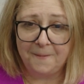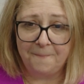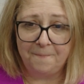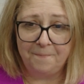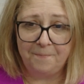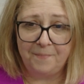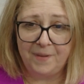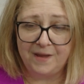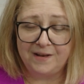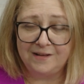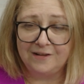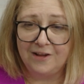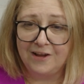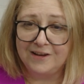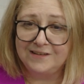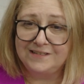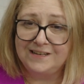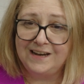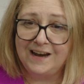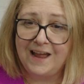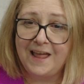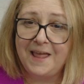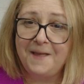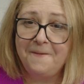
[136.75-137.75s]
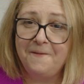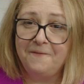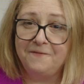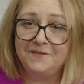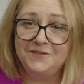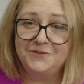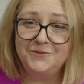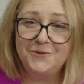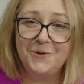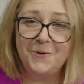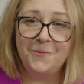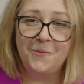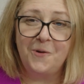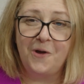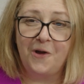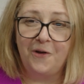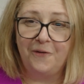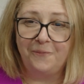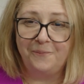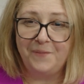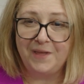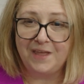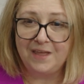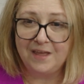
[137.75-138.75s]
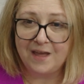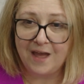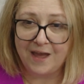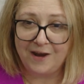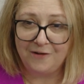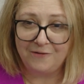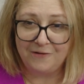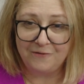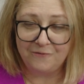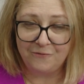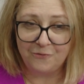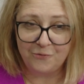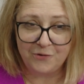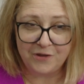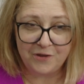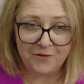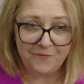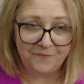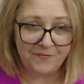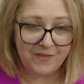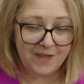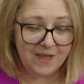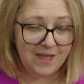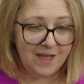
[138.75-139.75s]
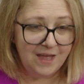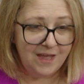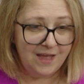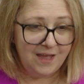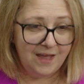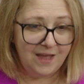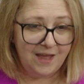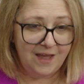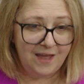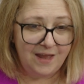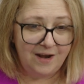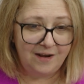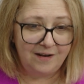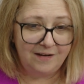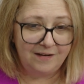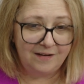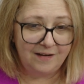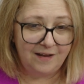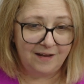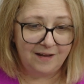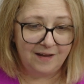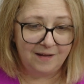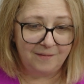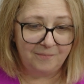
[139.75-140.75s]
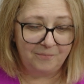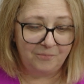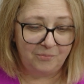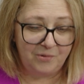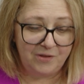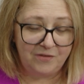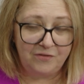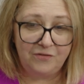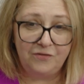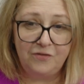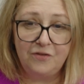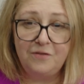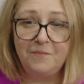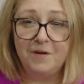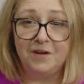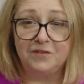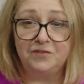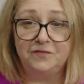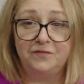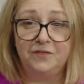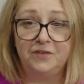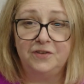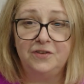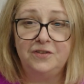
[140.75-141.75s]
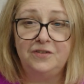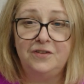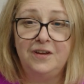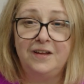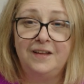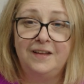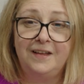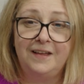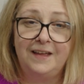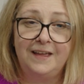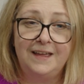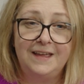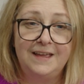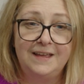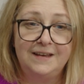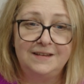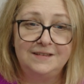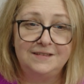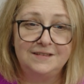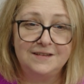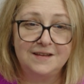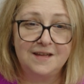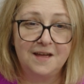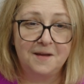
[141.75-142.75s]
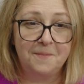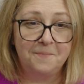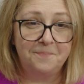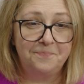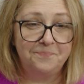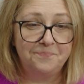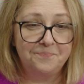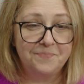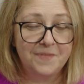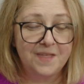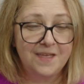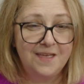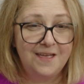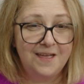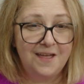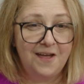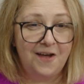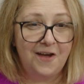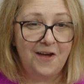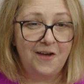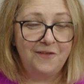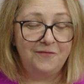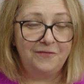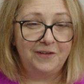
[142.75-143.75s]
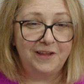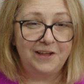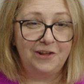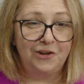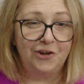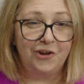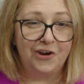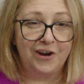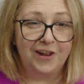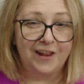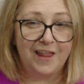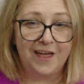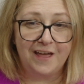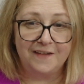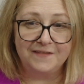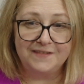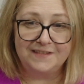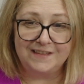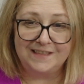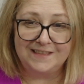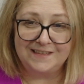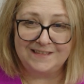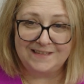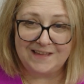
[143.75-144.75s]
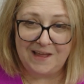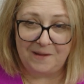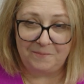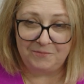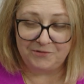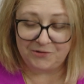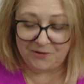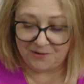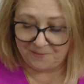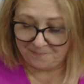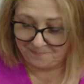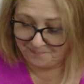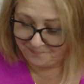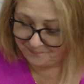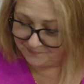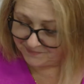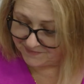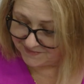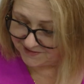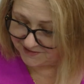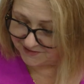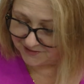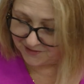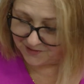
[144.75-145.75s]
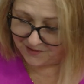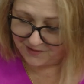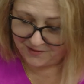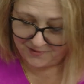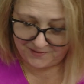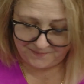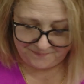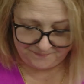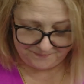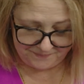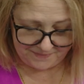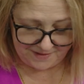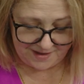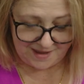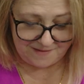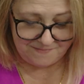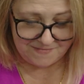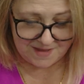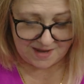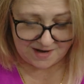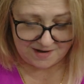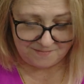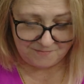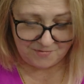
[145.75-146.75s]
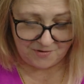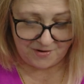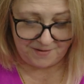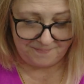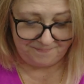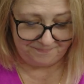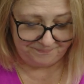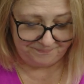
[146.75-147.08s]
But like today, if it's not, I'll be catering for you, and with too much food, and hopefully a lot of laughs at the same time. So keep that in mind.